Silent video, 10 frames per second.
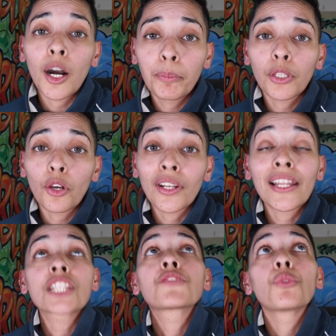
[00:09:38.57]
upload.
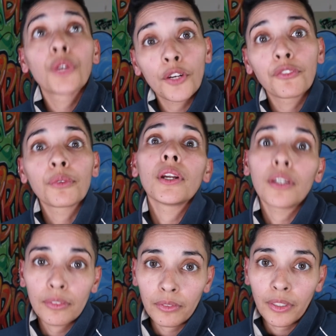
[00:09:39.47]
And that's for real, for
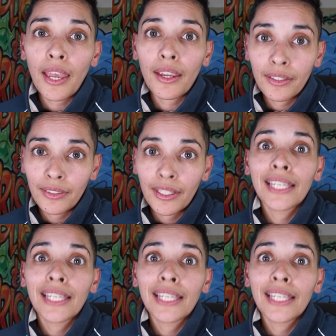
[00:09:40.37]
real, okay?